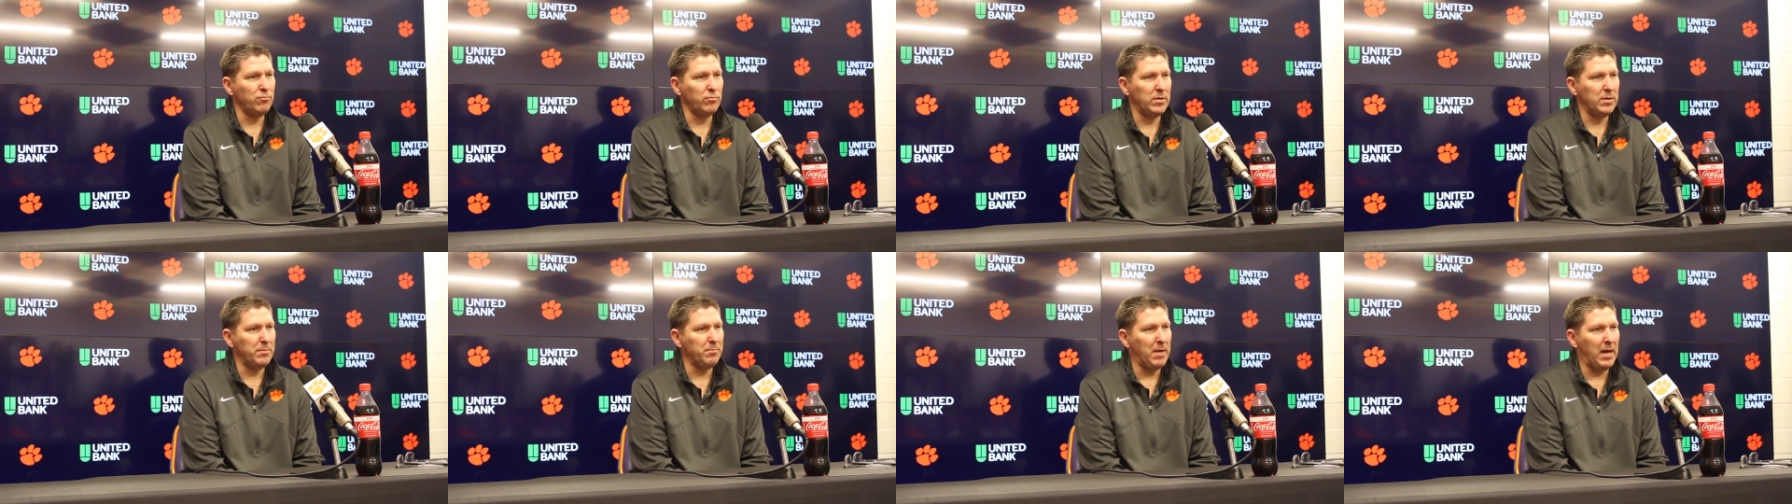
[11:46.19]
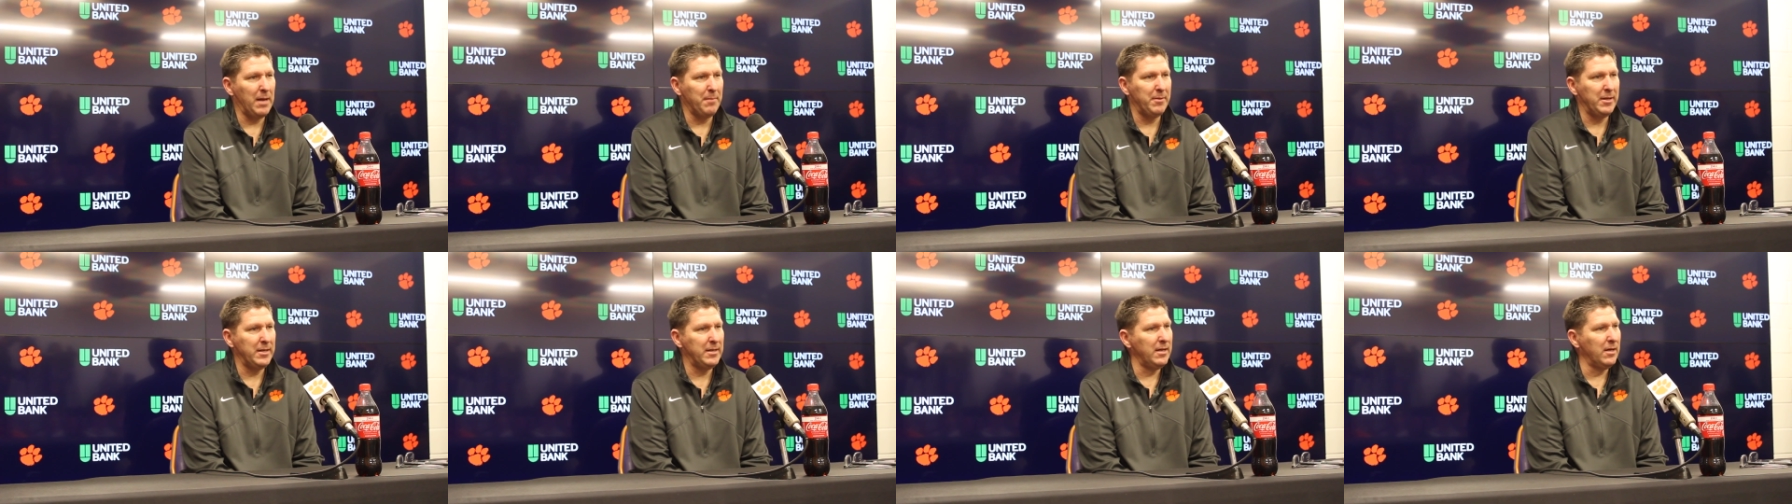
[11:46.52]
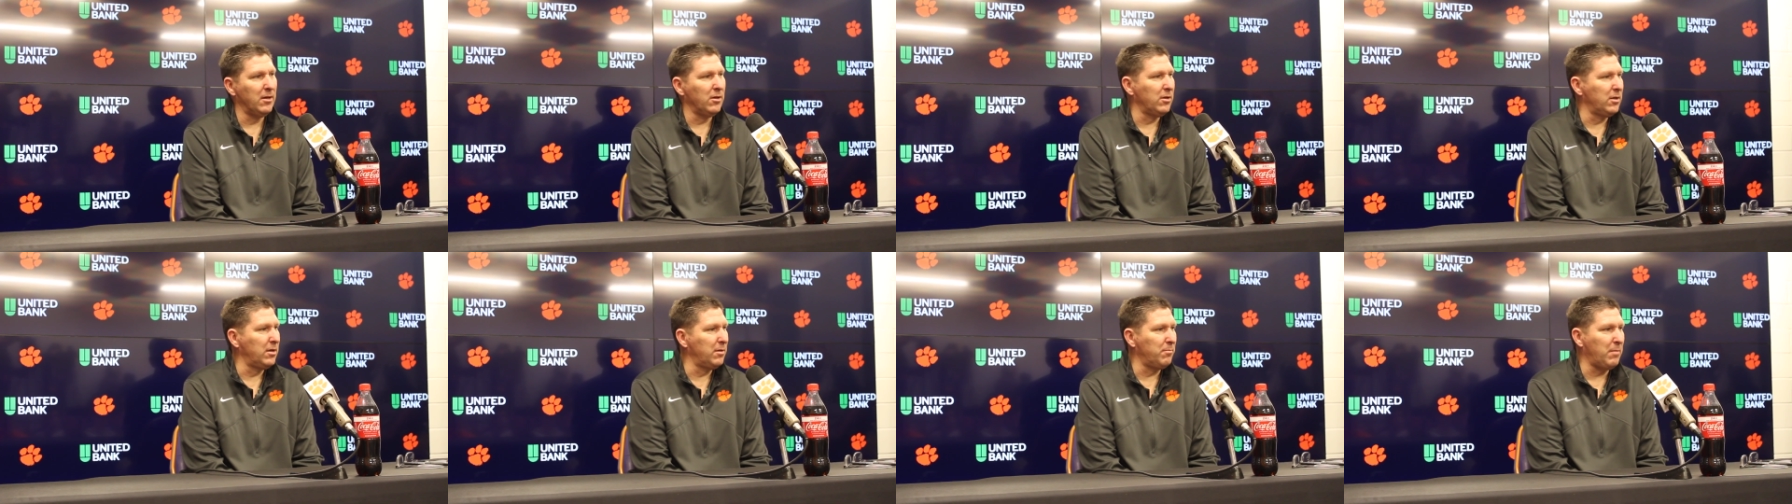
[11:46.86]
it might be
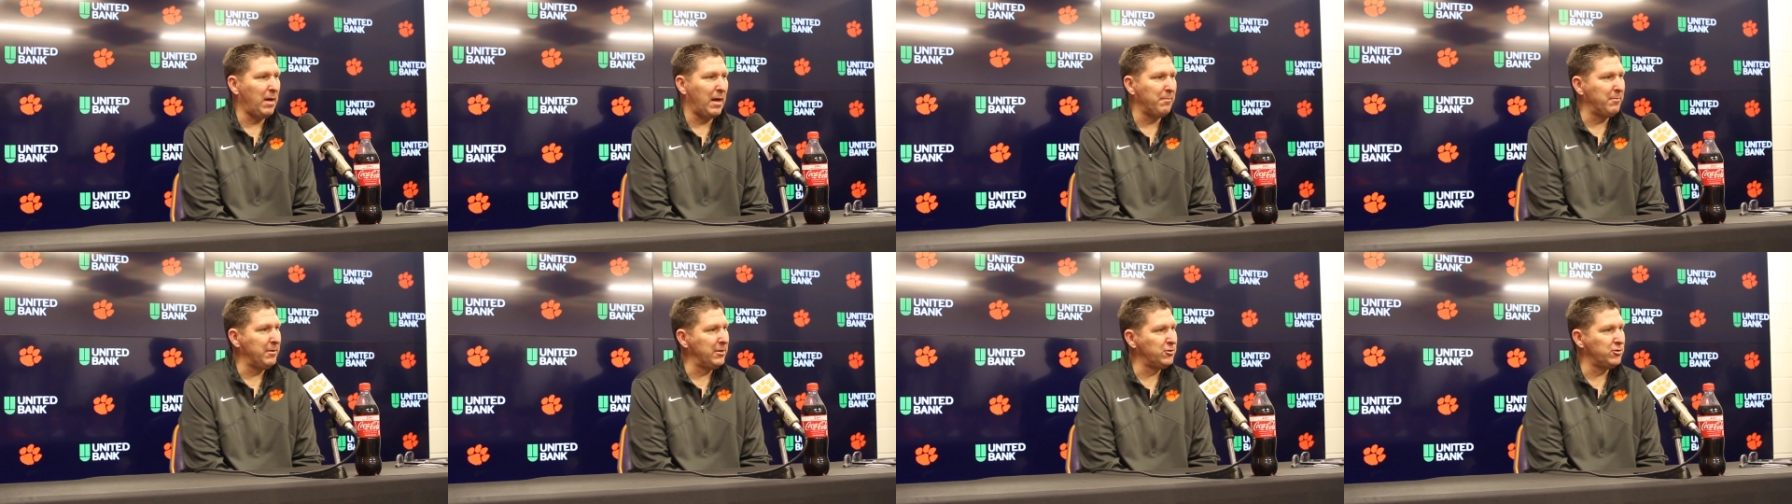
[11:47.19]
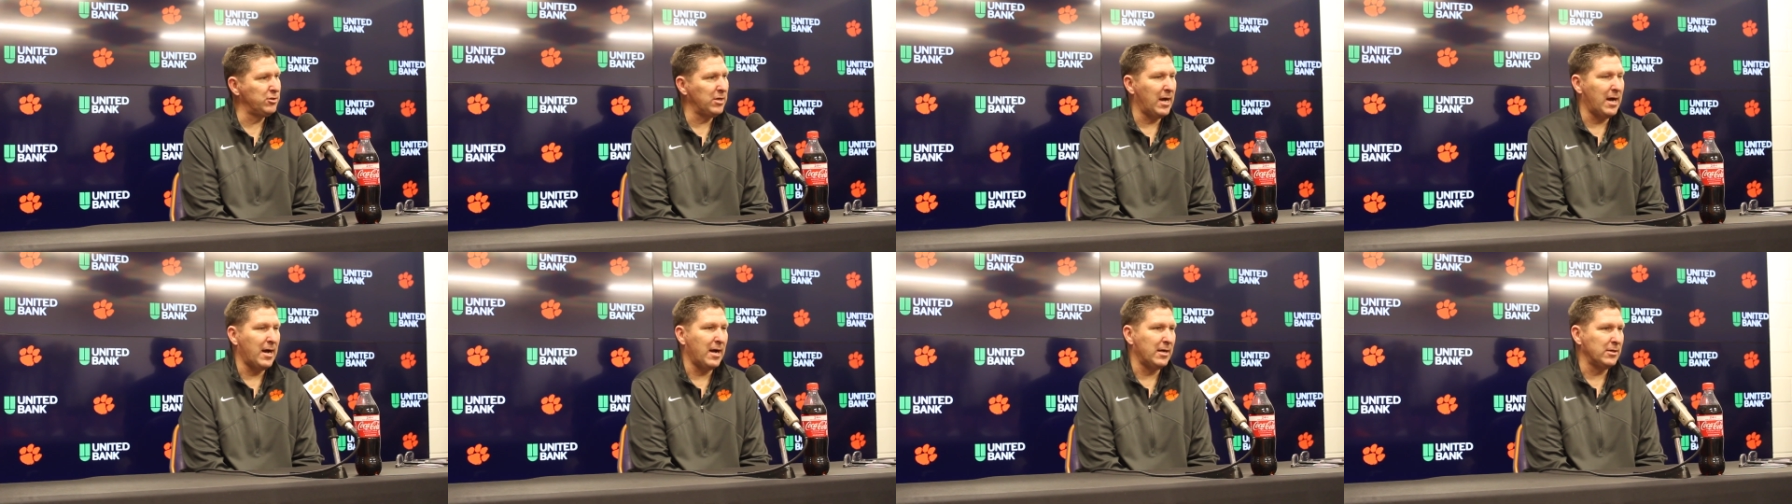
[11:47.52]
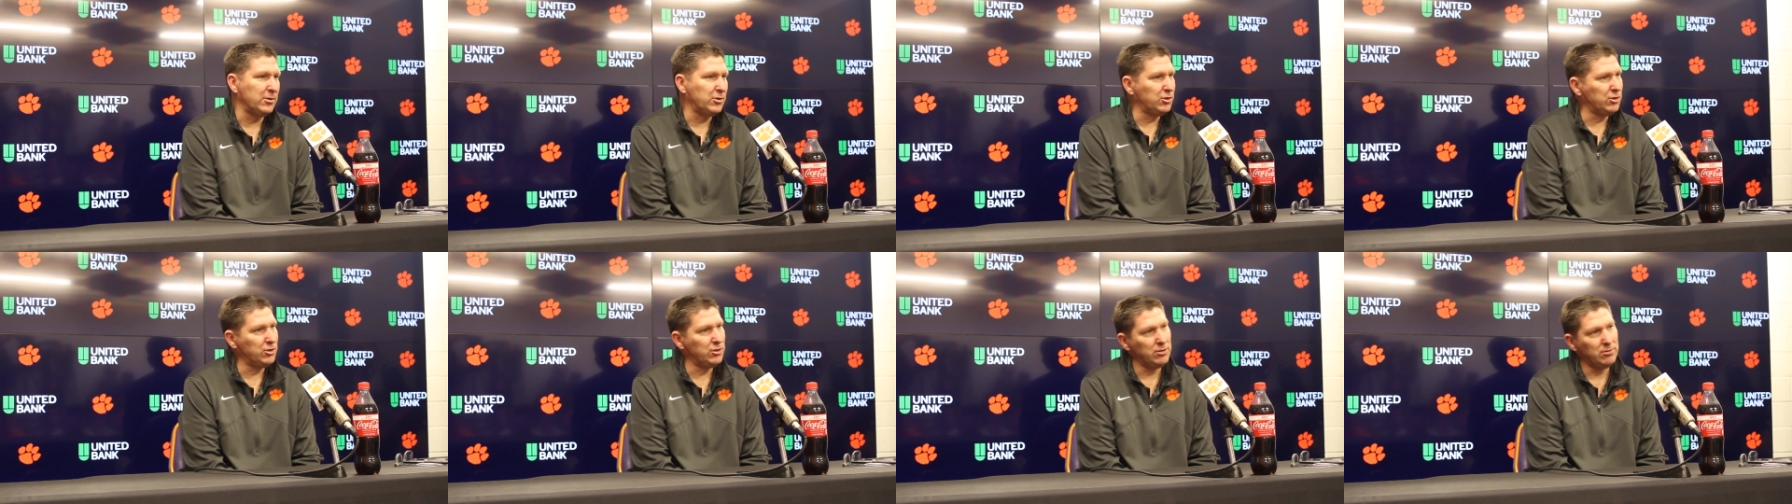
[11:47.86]
Dillon, it might be
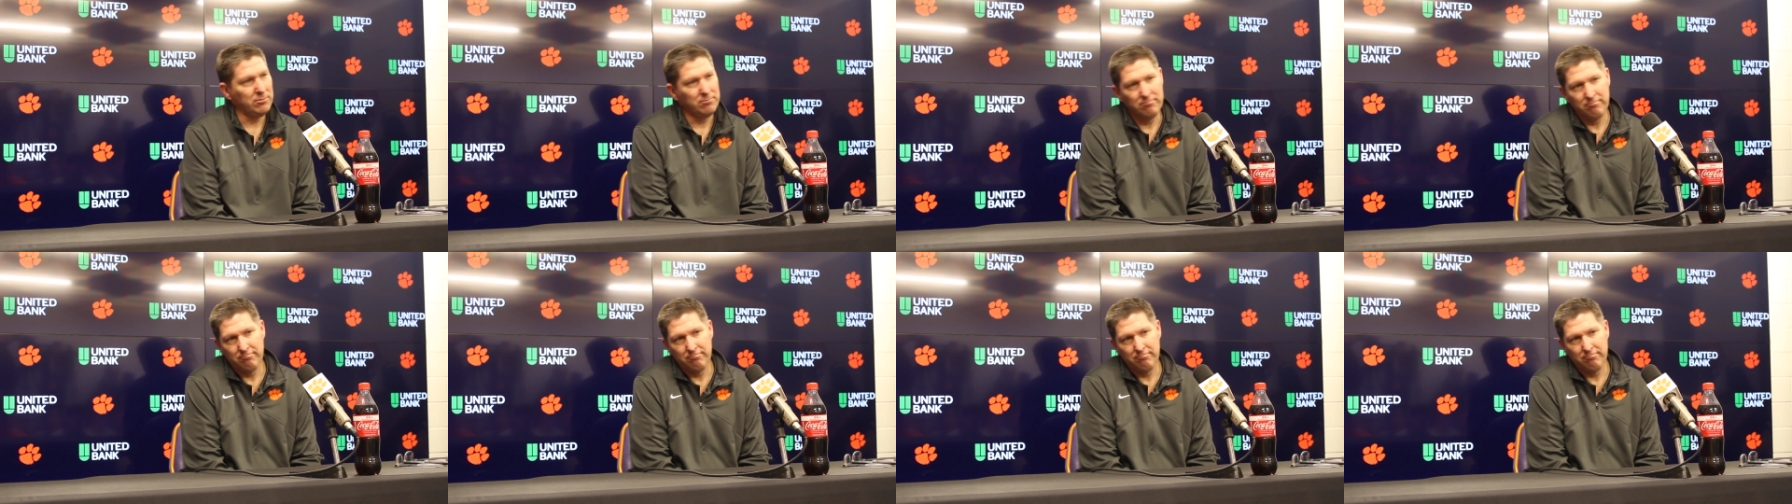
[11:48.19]
Josh.